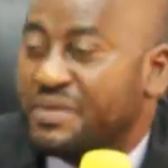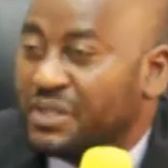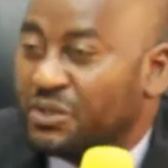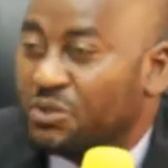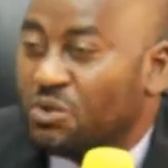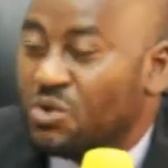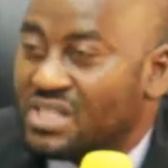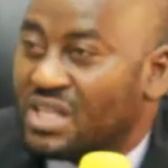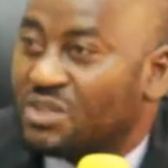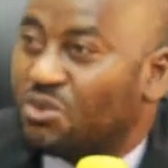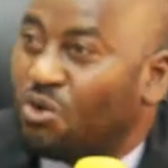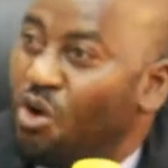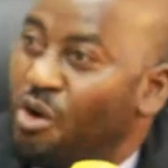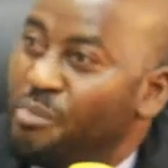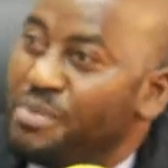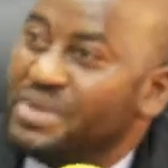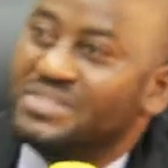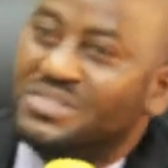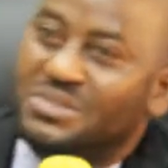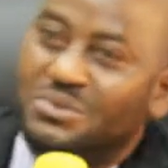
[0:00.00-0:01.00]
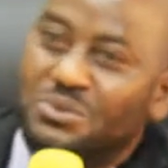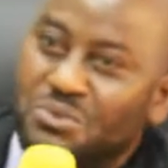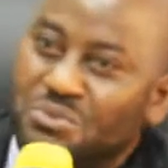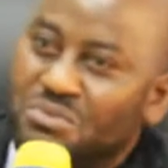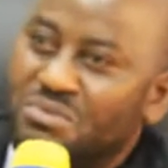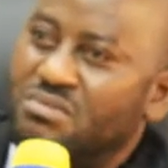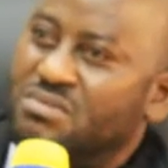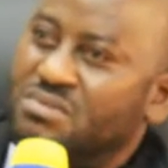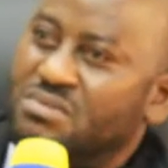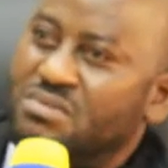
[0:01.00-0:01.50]
he knows that coming to
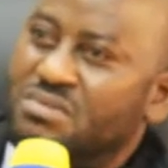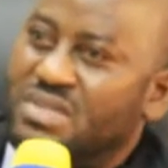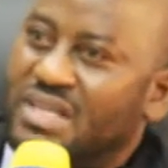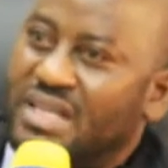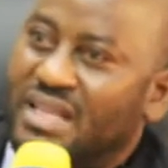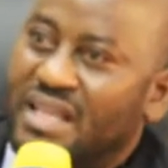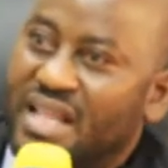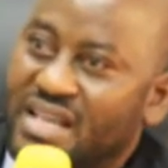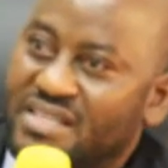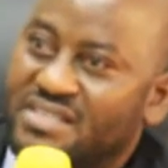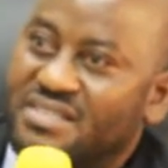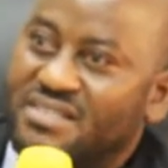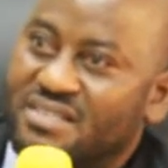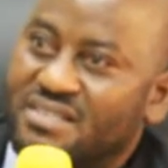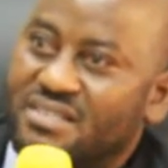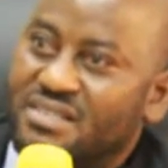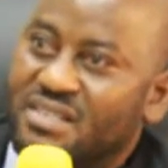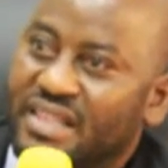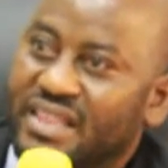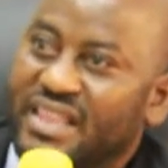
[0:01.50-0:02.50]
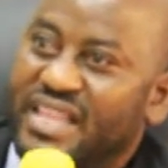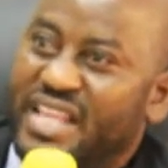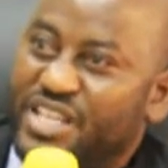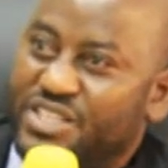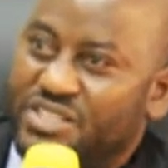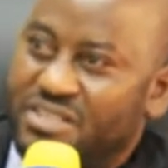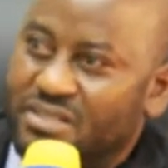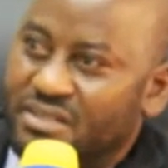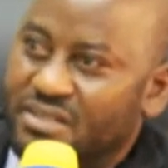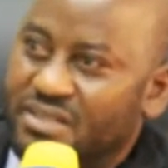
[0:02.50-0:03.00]
class
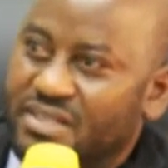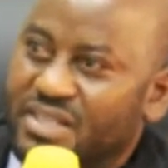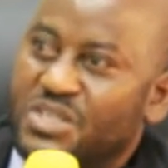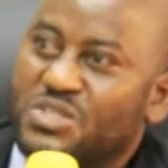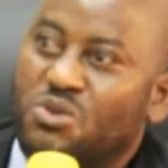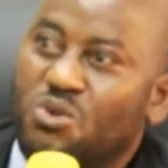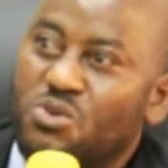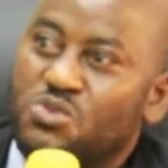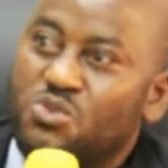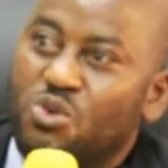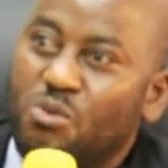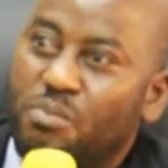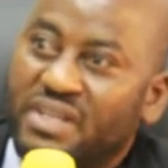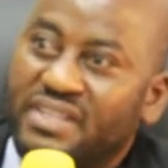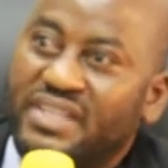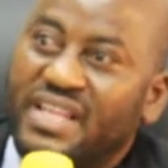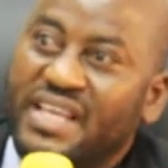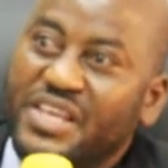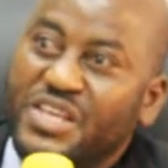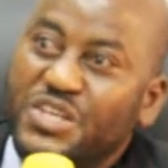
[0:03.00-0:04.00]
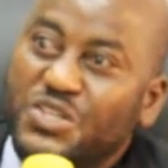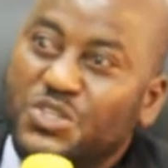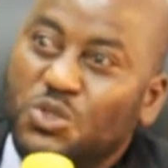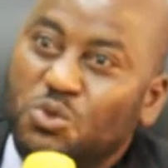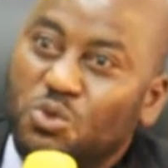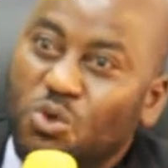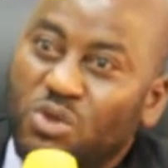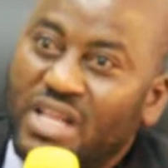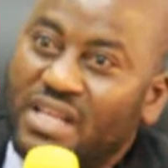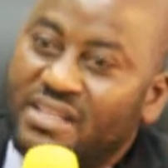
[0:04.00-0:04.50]
late is also bad, then he
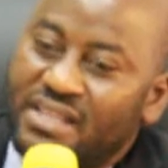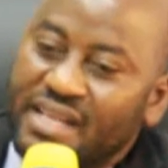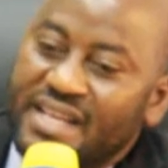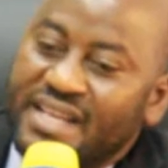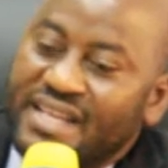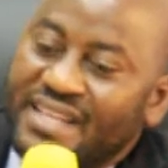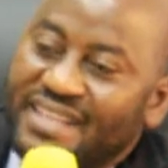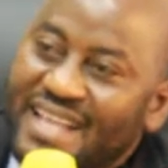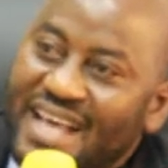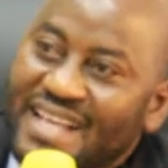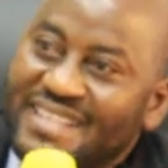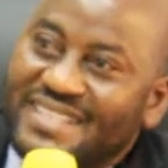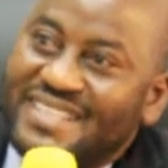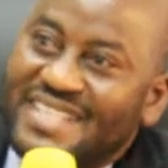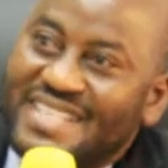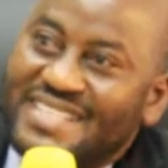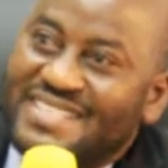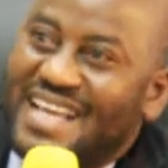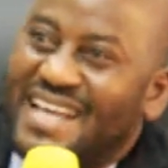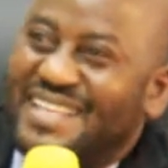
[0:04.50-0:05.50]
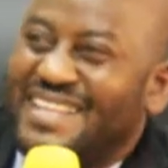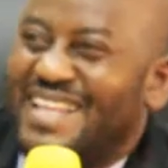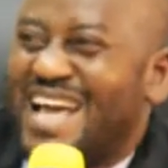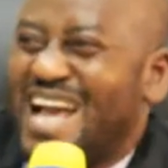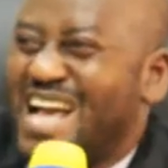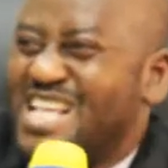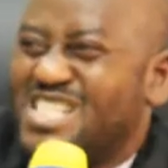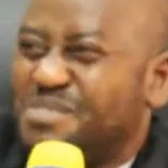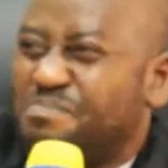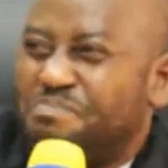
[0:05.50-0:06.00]
should know that that is an
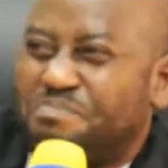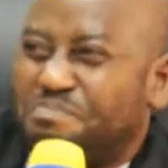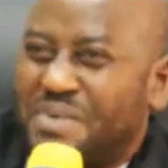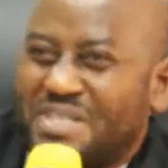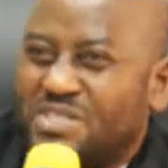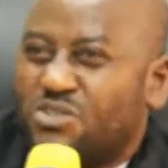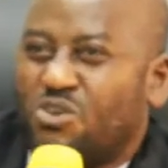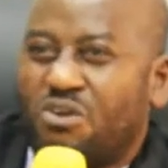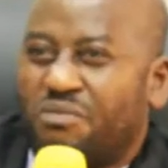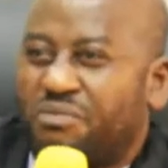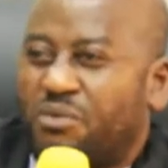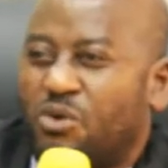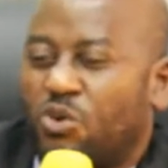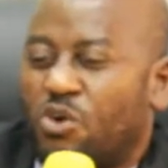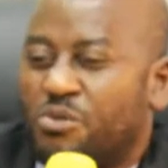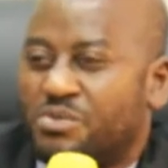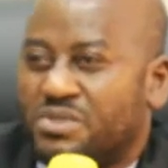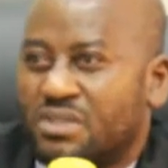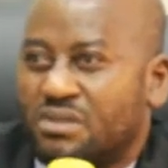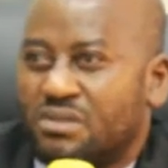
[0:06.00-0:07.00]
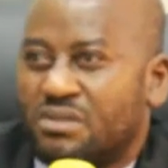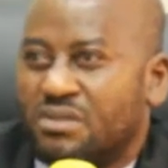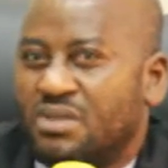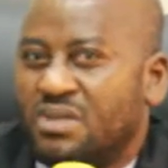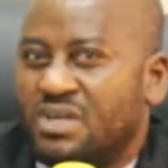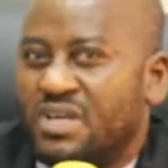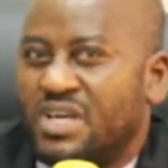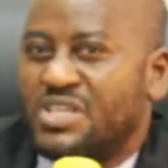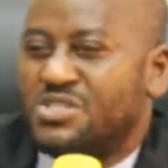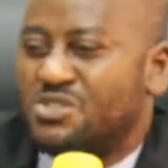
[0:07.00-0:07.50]
aspect of corruption.
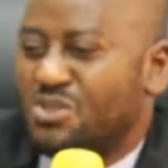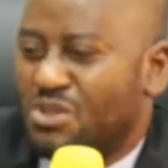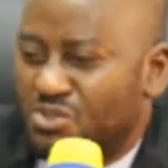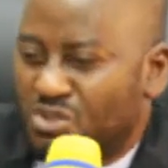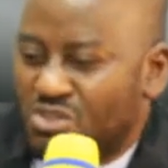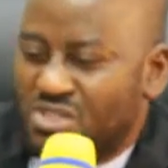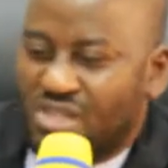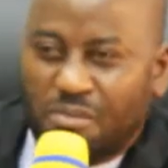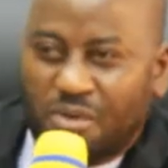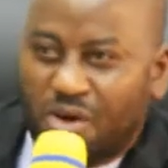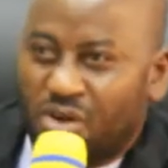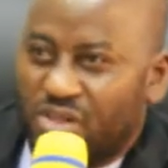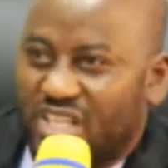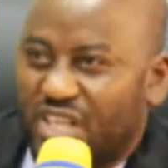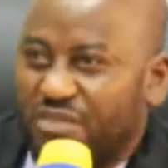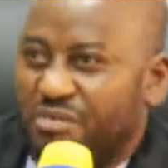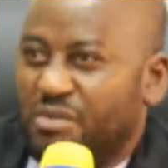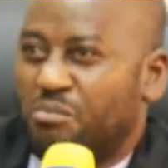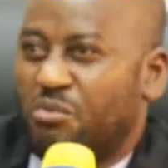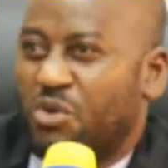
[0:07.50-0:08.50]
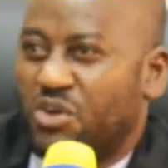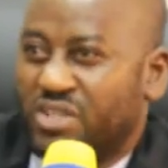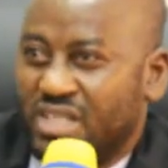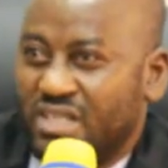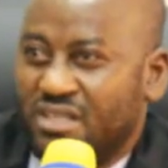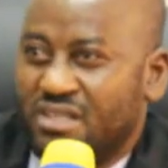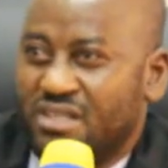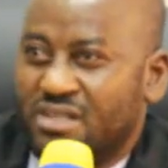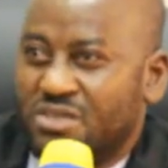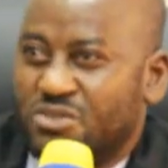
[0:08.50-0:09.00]
It's not just about giving
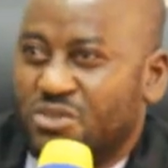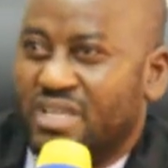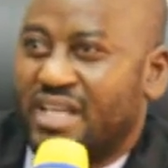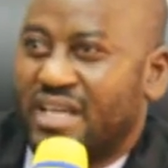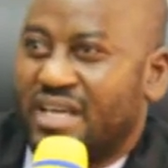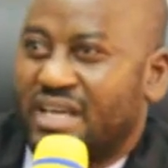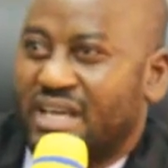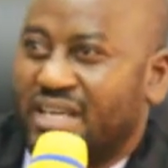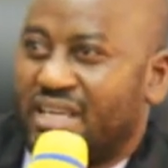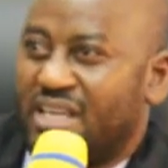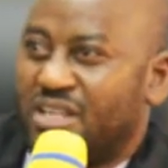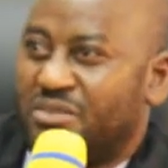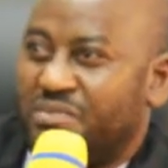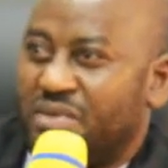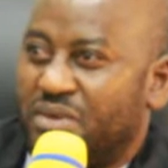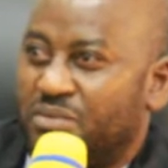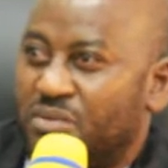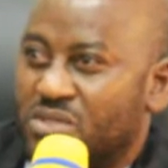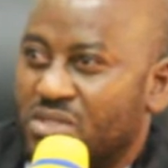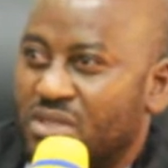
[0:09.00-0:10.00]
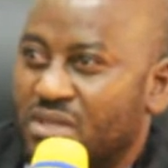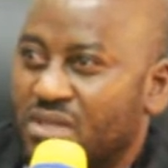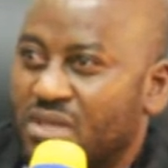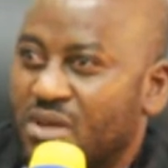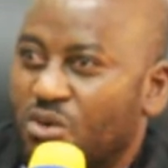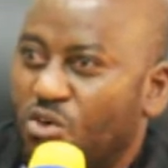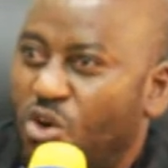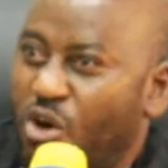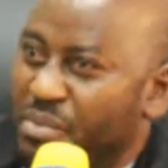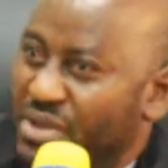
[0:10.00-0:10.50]
money so that he can get favors.
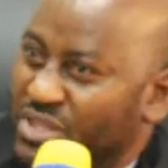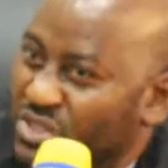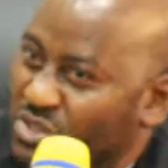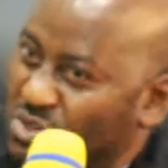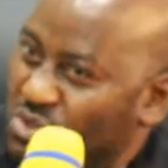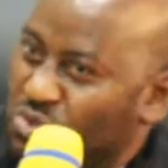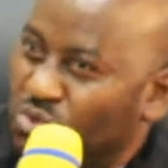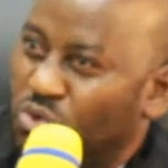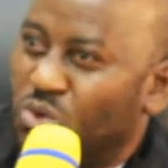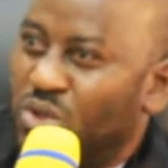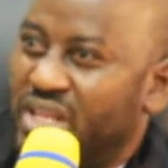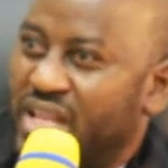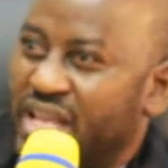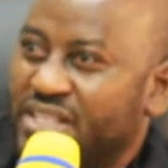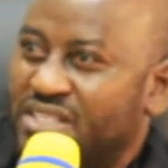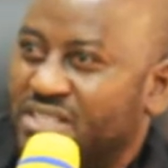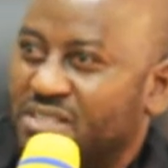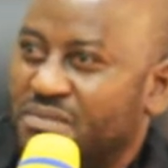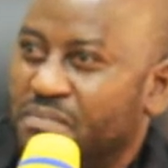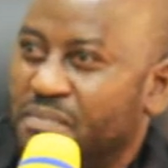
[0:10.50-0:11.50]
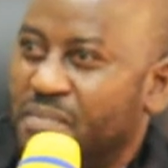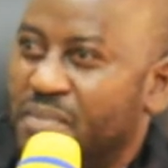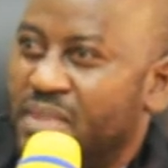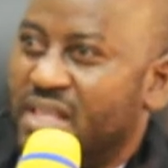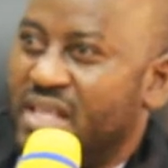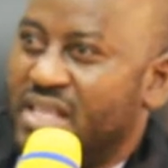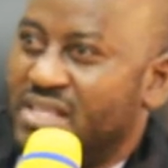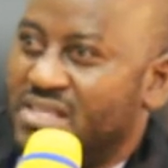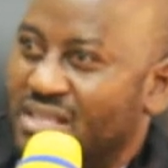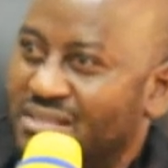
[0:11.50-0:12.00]
Coming to school late
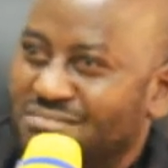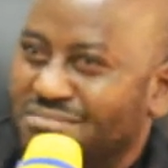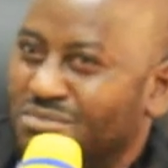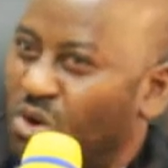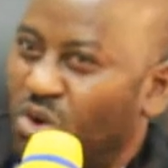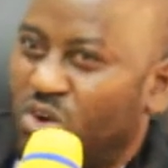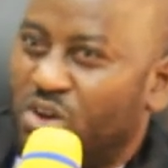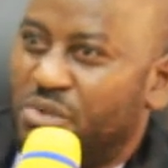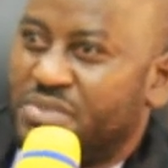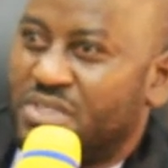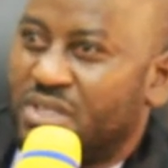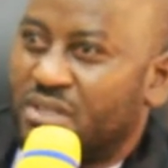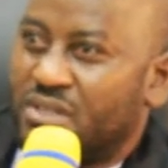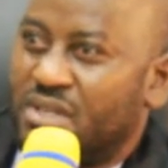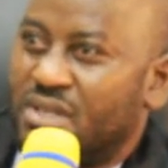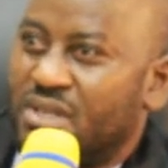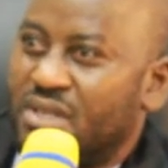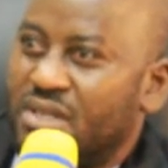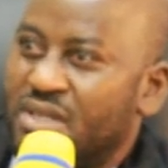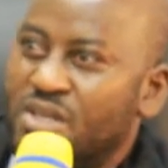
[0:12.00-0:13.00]
is corruption.